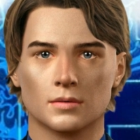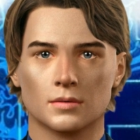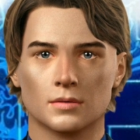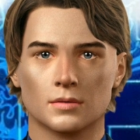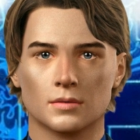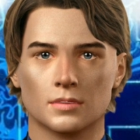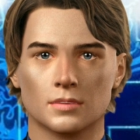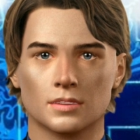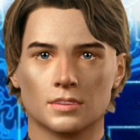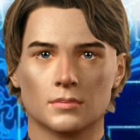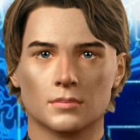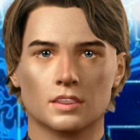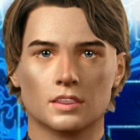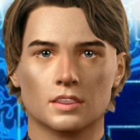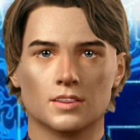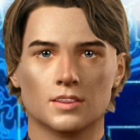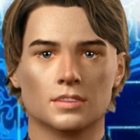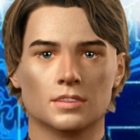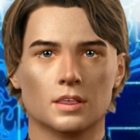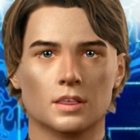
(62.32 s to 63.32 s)
Simple
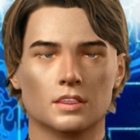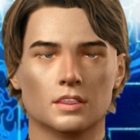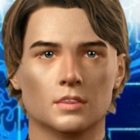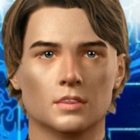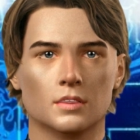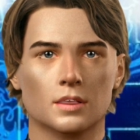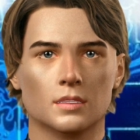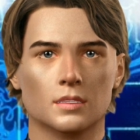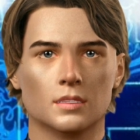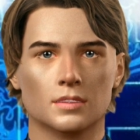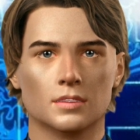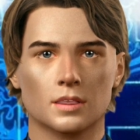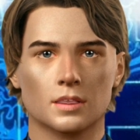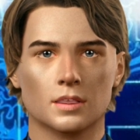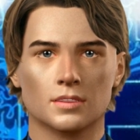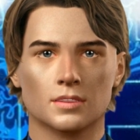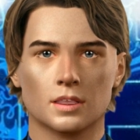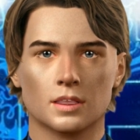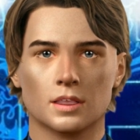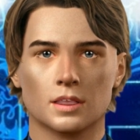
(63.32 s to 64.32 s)
installation and
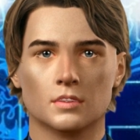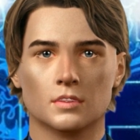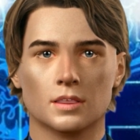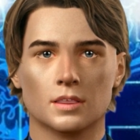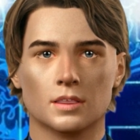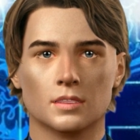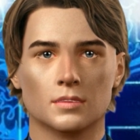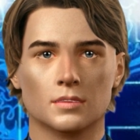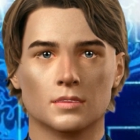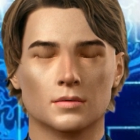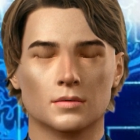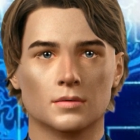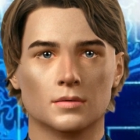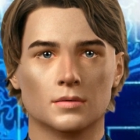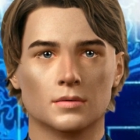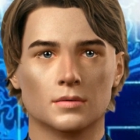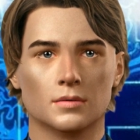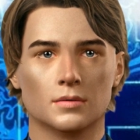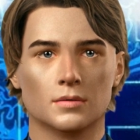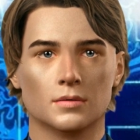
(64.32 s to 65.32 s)
activation.
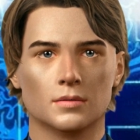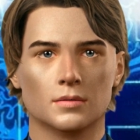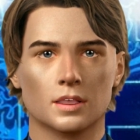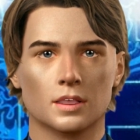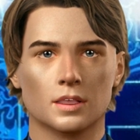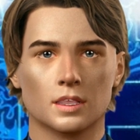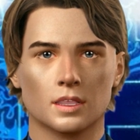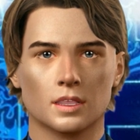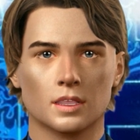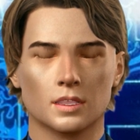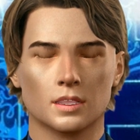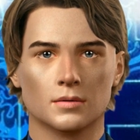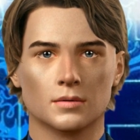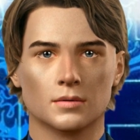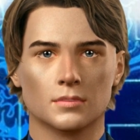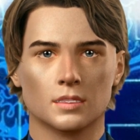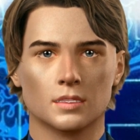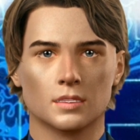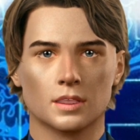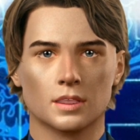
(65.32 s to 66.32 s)
Hi,
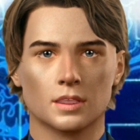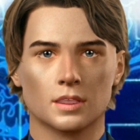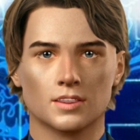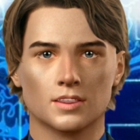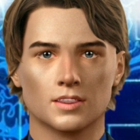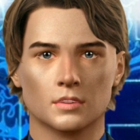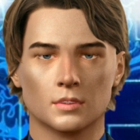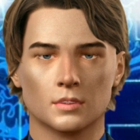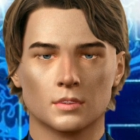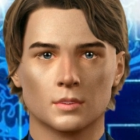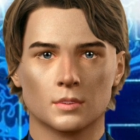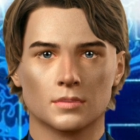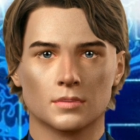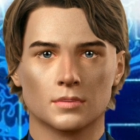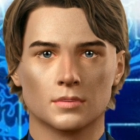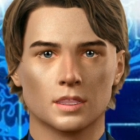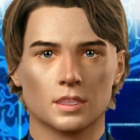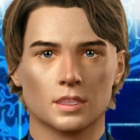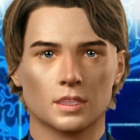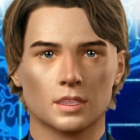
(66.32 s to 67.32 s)
my name is Hugh.
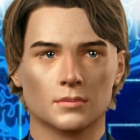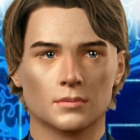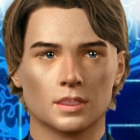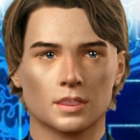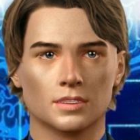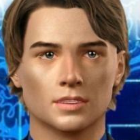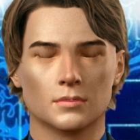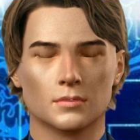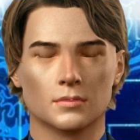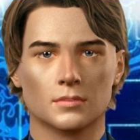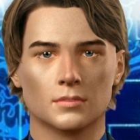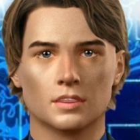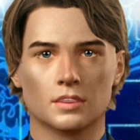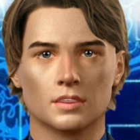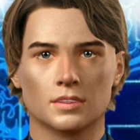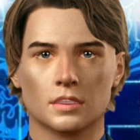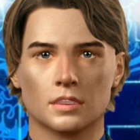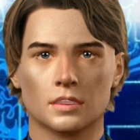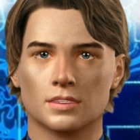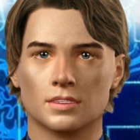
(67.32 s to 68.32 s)
I am a simple
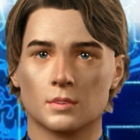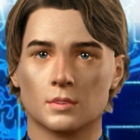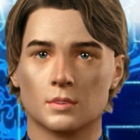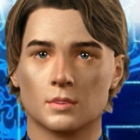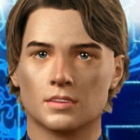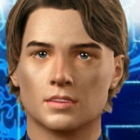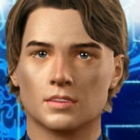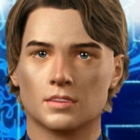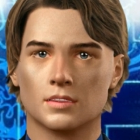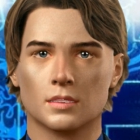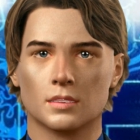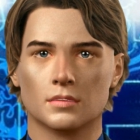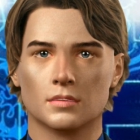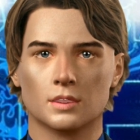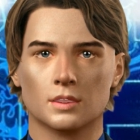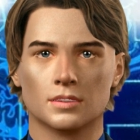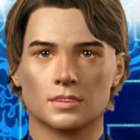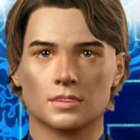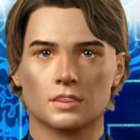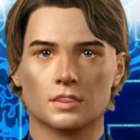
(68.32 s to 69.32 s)
text-to-speech
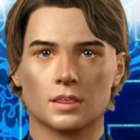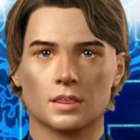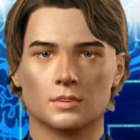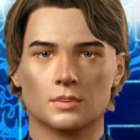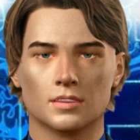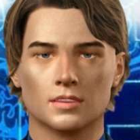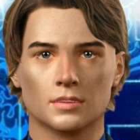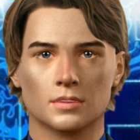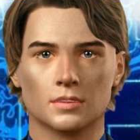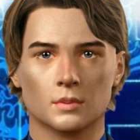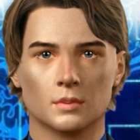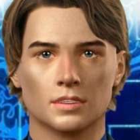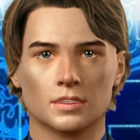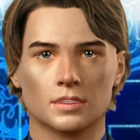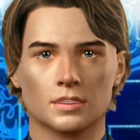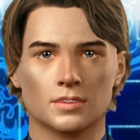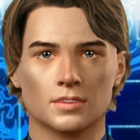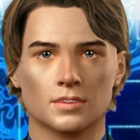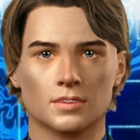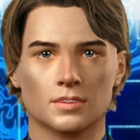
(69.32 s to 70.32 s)
converter that reads out
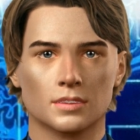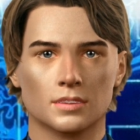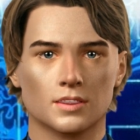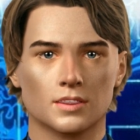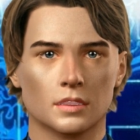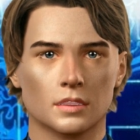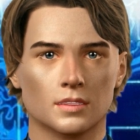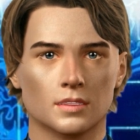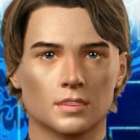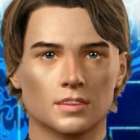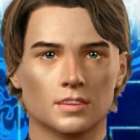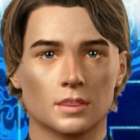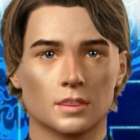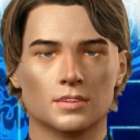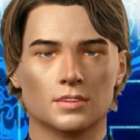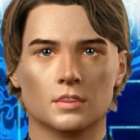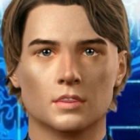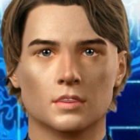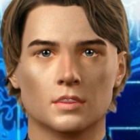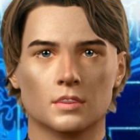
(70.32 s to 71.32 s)
text in any
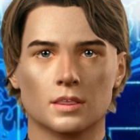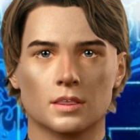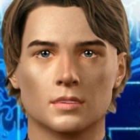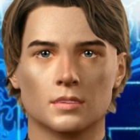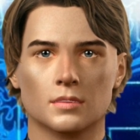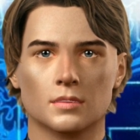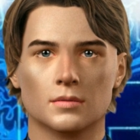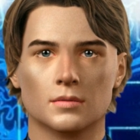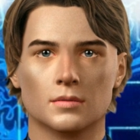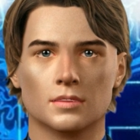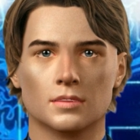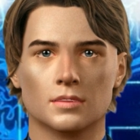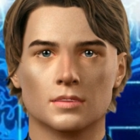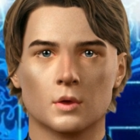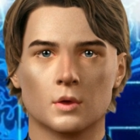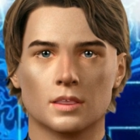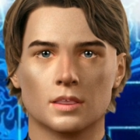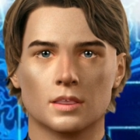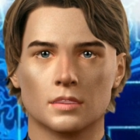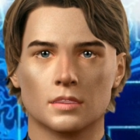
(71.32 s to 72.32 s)
application,
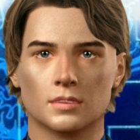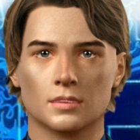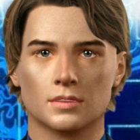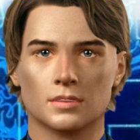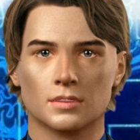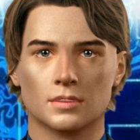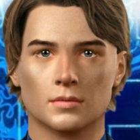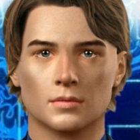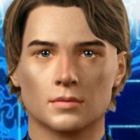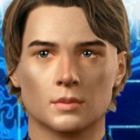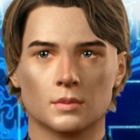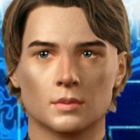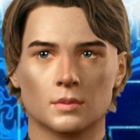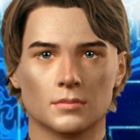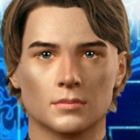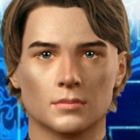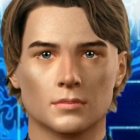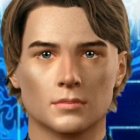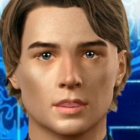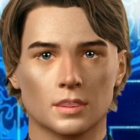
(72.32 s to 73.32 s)
document, a
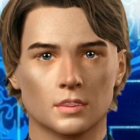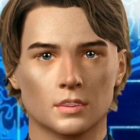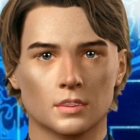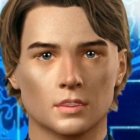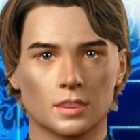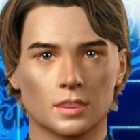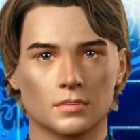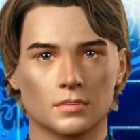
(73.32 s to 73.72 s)
web page and